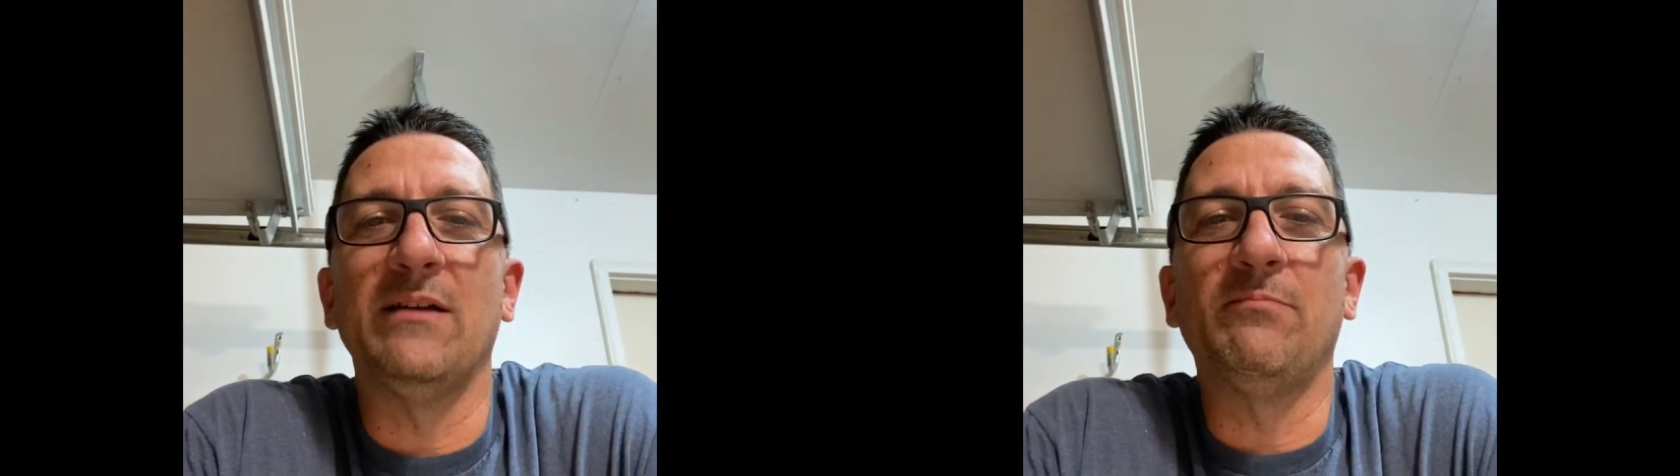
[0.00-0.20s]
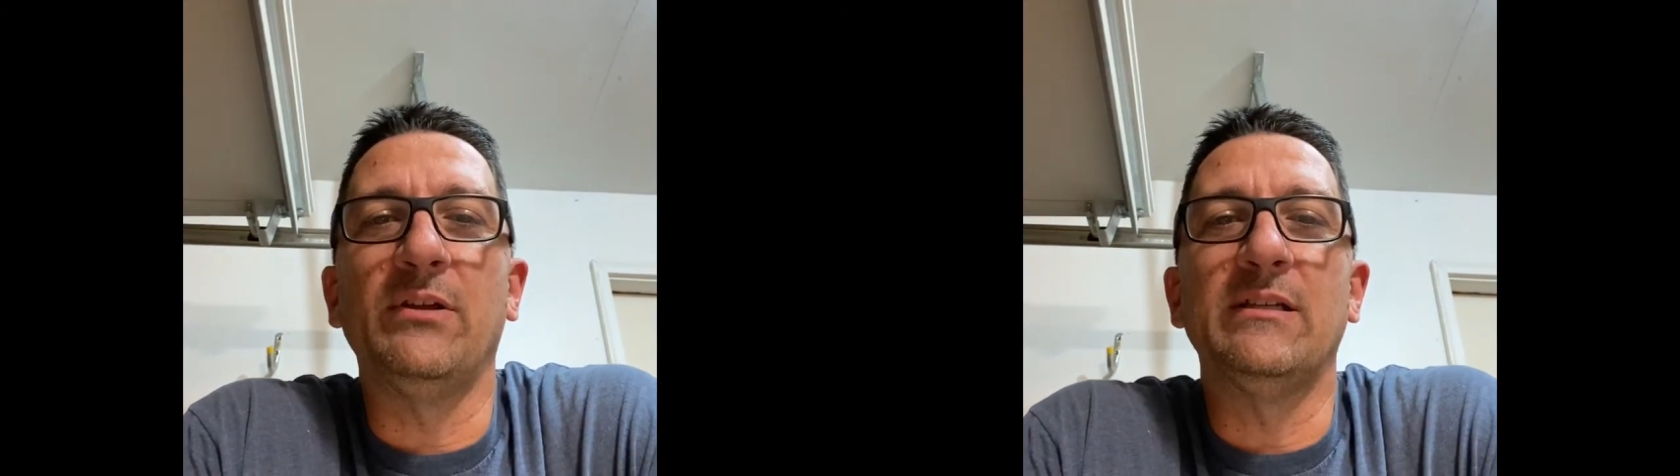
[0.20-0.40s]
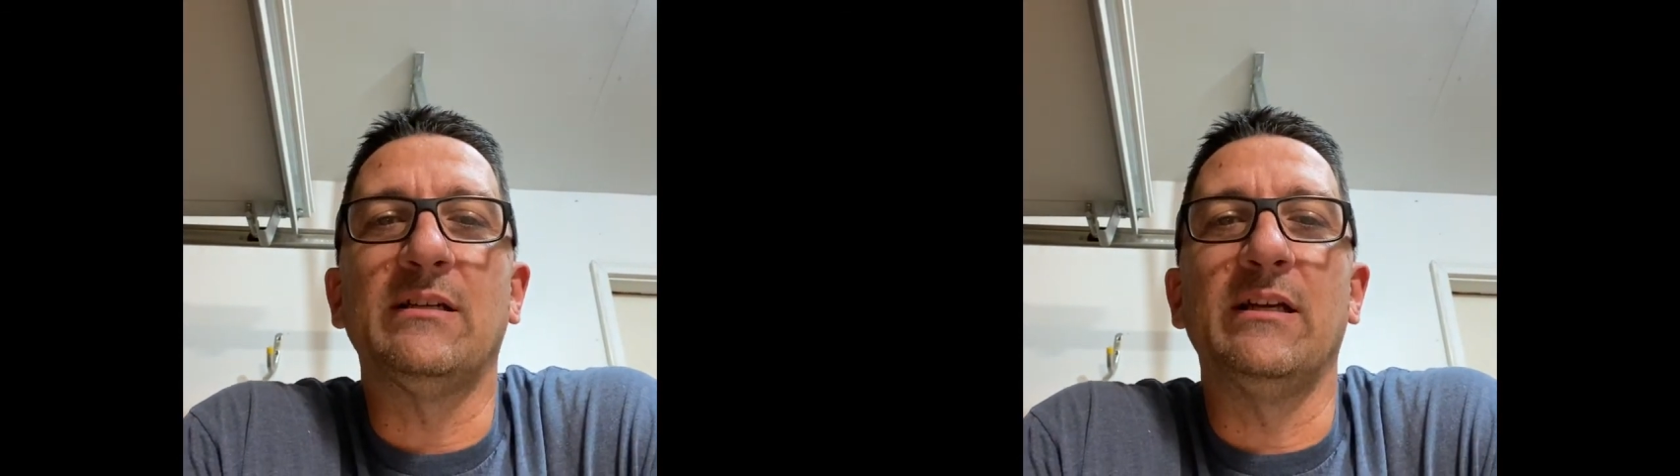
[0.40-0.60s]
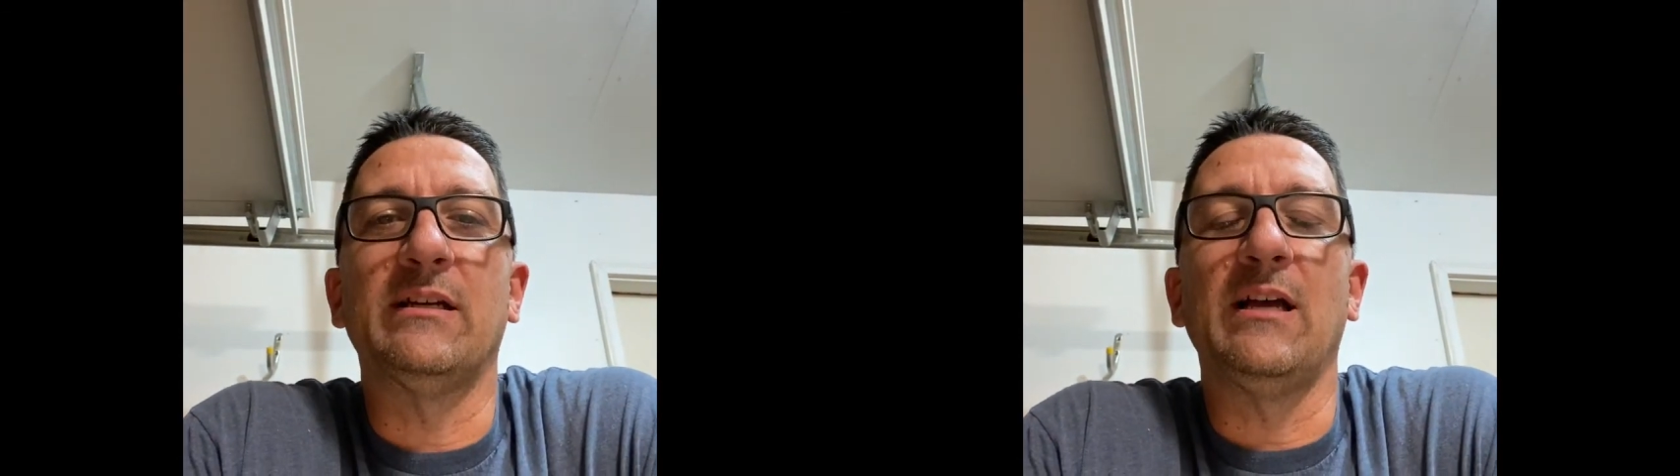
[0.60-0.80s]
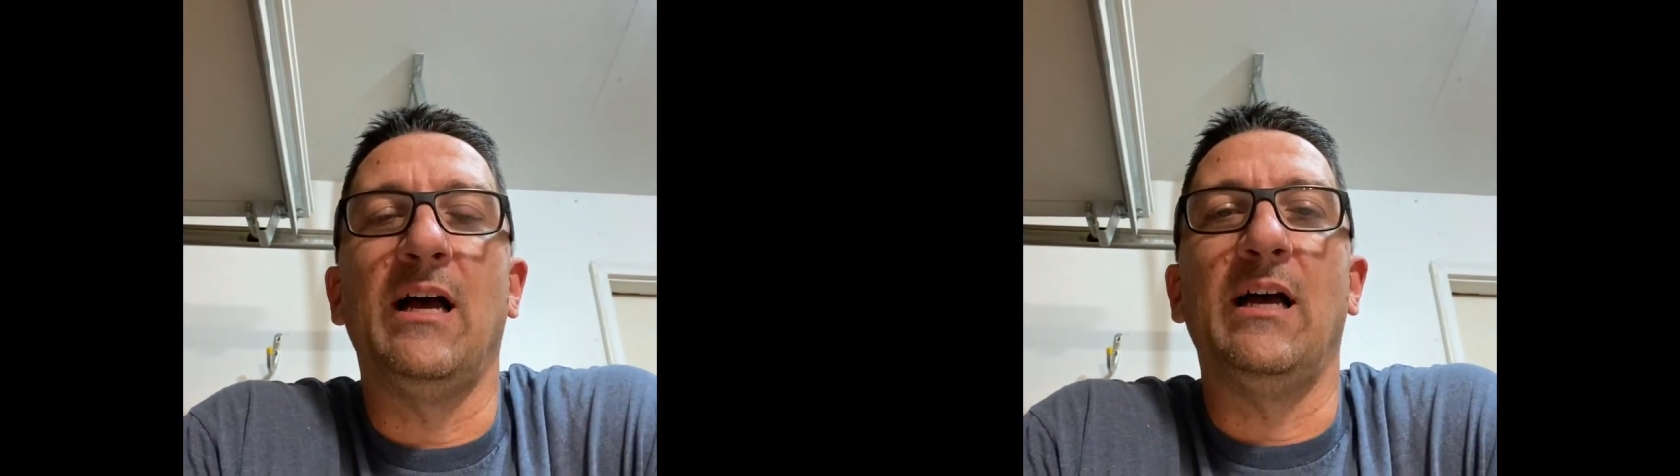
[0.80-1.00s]
please
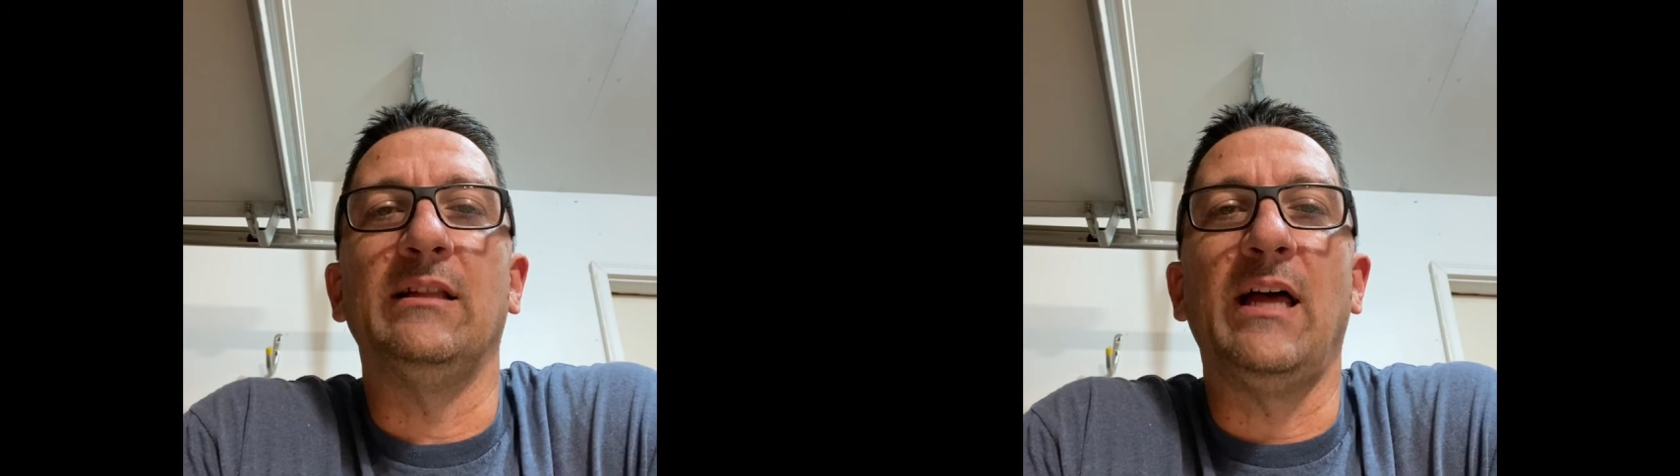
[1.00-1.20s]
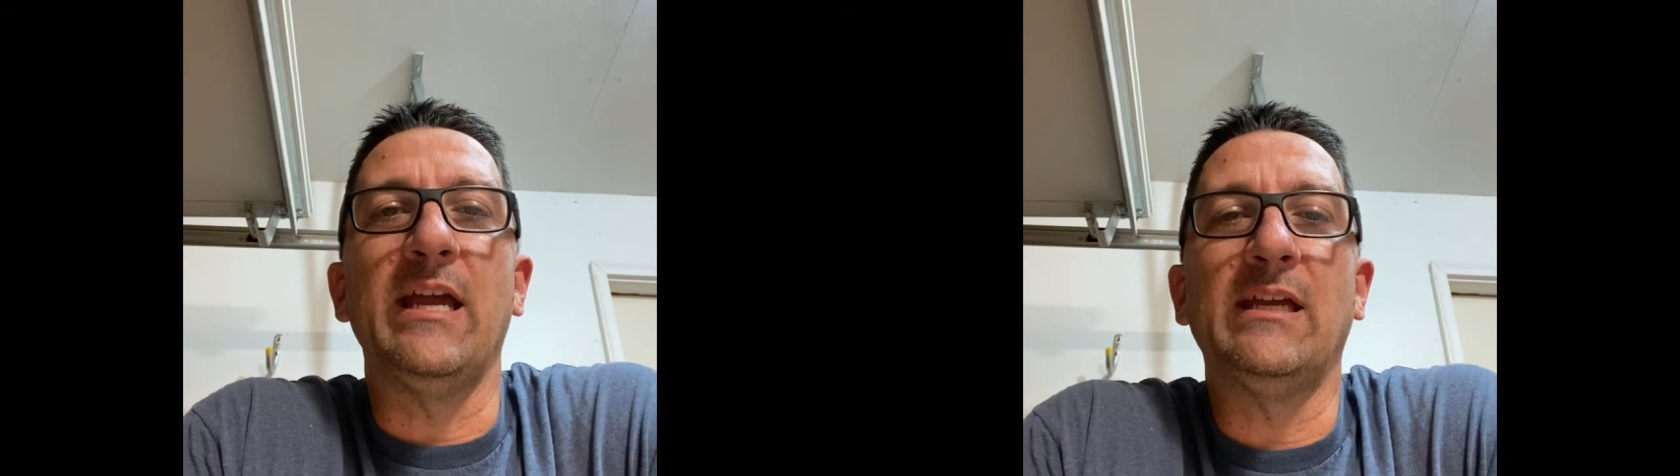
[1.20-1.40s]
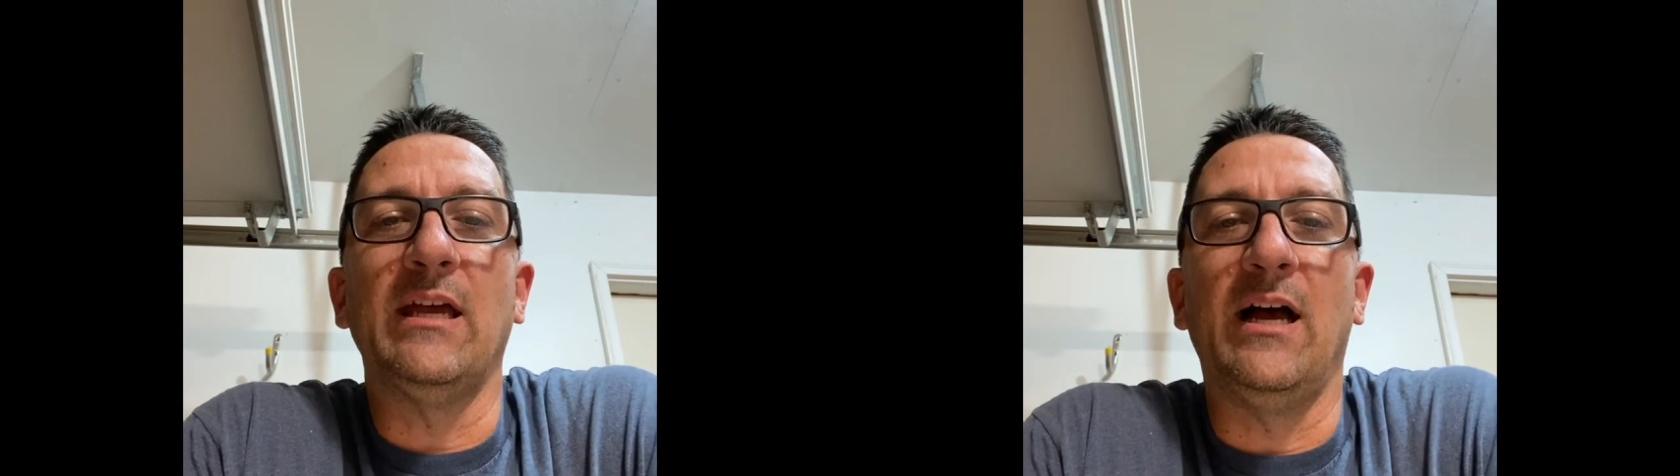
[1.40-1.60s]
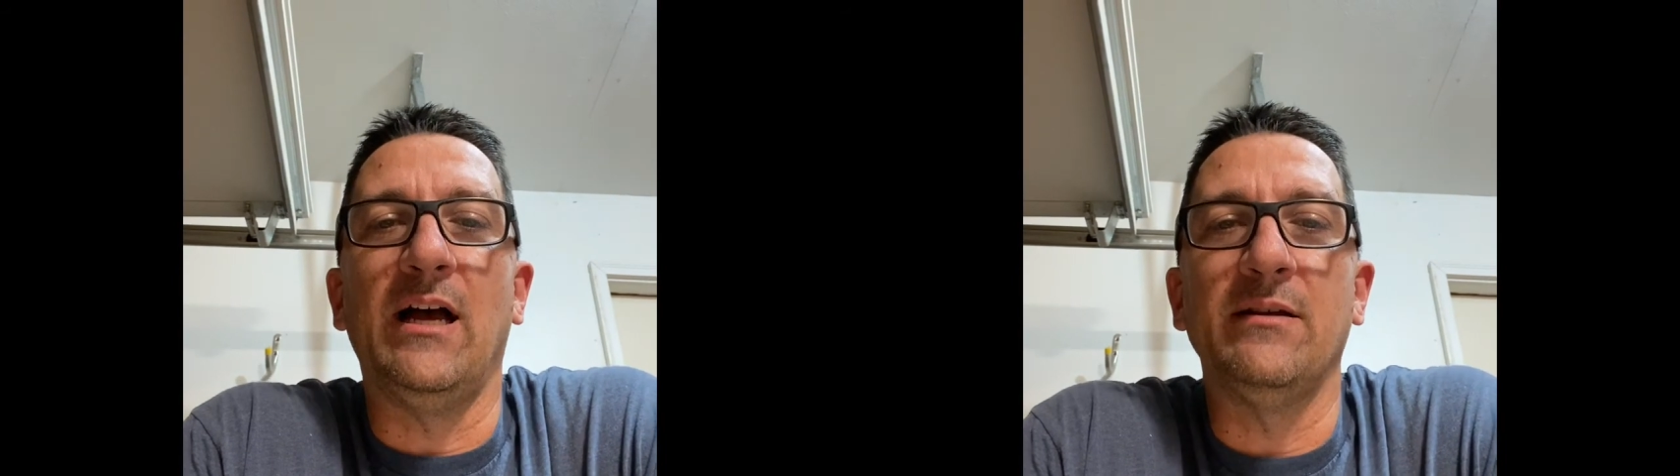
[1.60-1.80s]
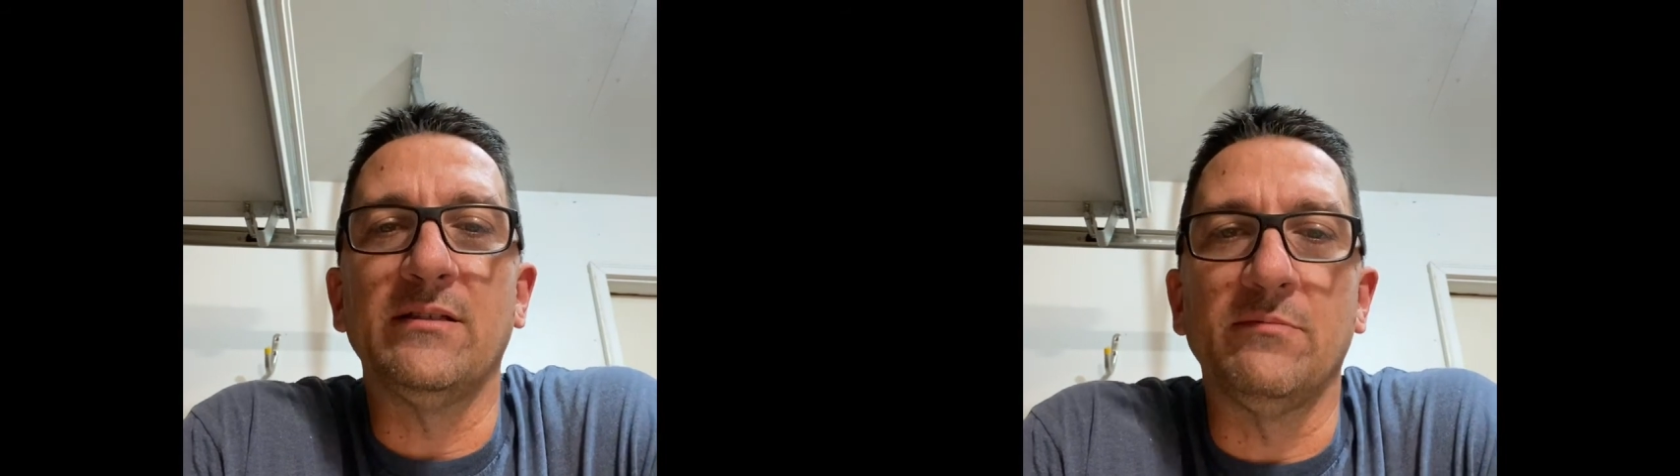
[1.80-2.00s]
click like
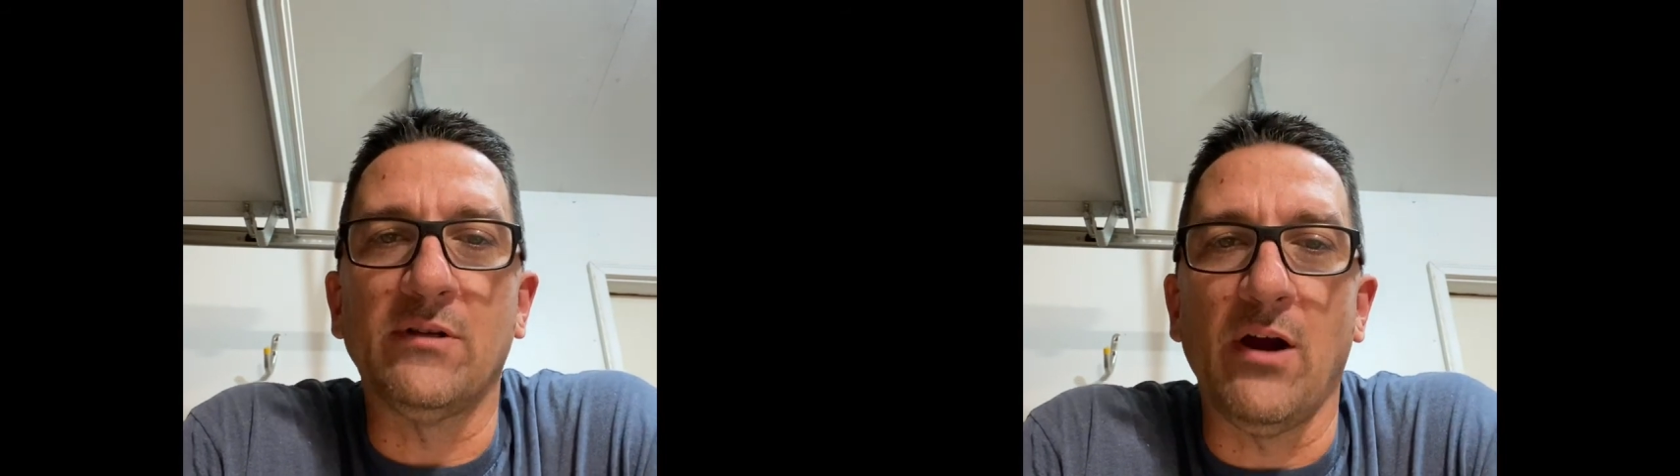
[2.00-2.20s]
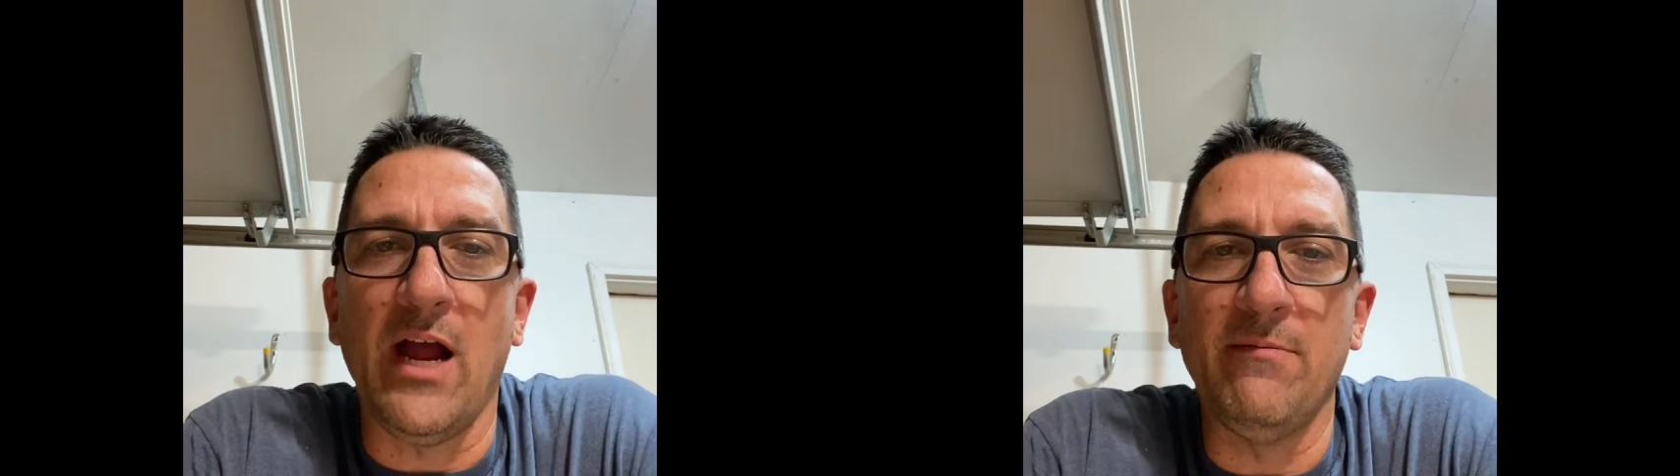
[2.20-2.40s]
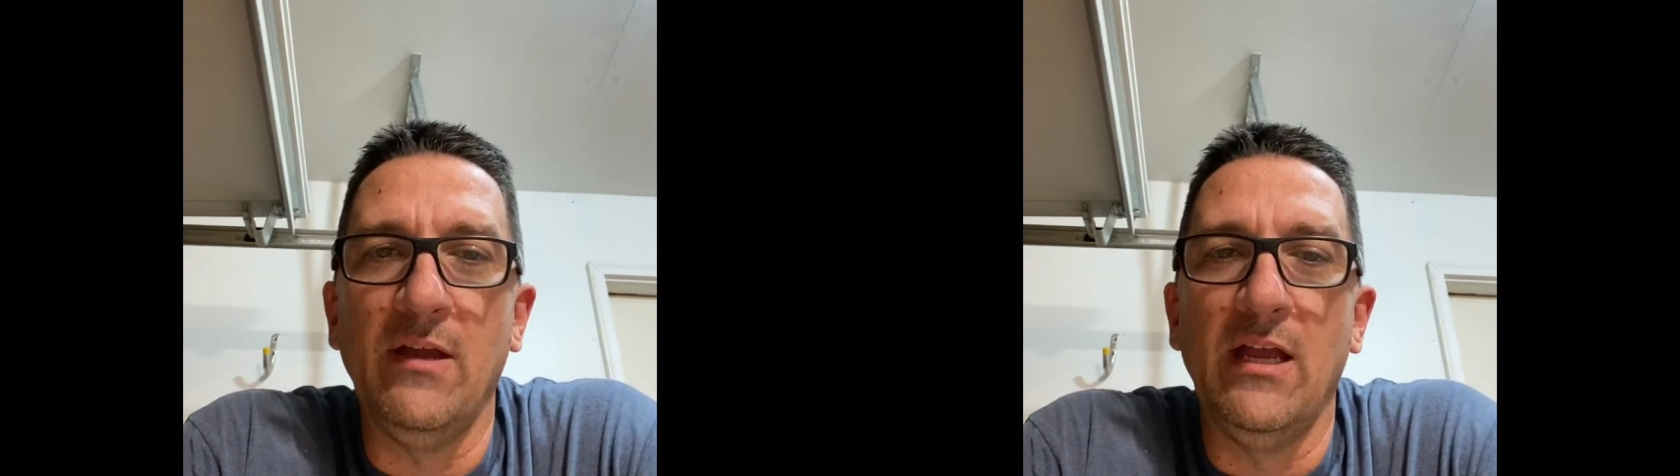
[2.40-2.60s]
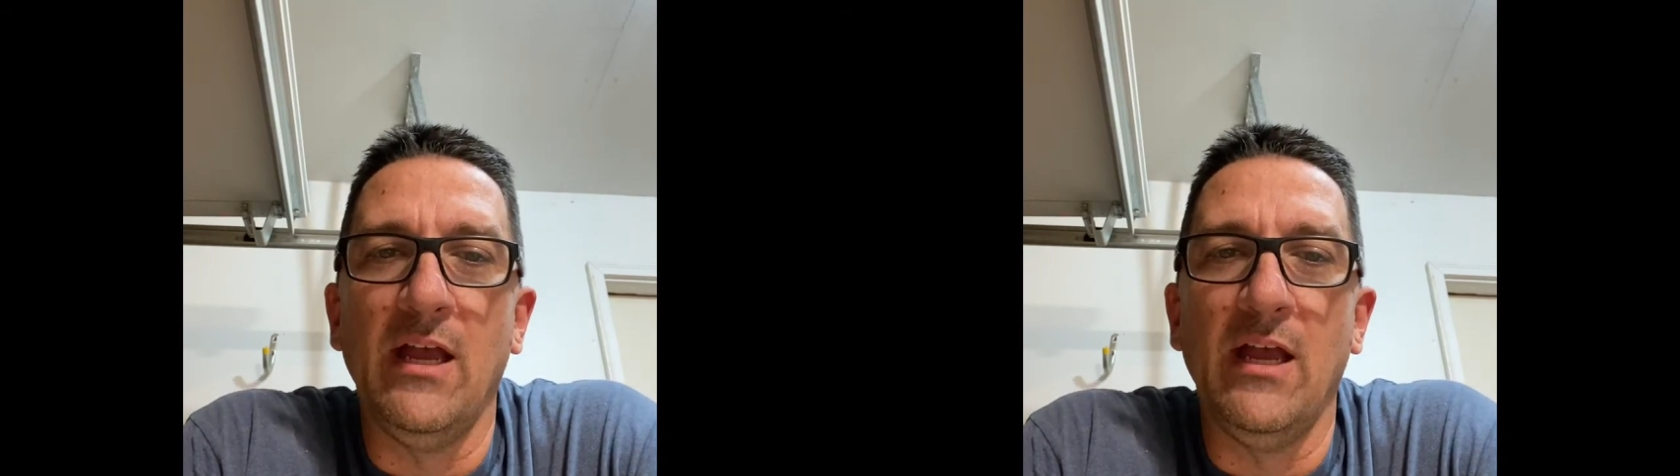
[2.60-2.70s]
and subscribe,